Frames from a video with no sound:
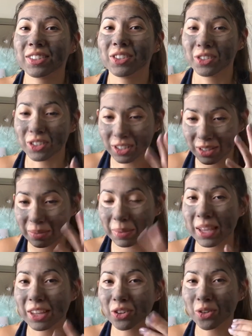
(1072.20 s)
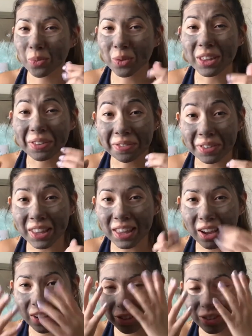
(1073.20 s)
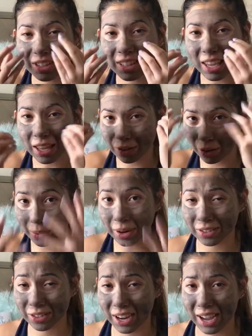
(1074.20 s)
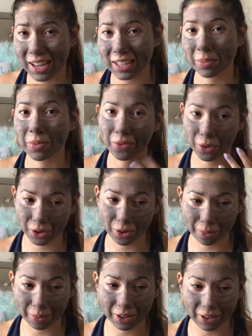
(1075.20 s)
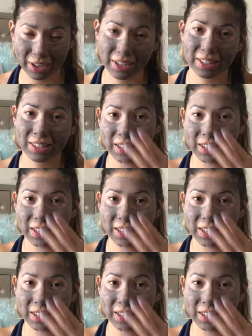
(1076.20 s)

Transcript: you don't really feel it on your skin or around your eyes before you open your eyes,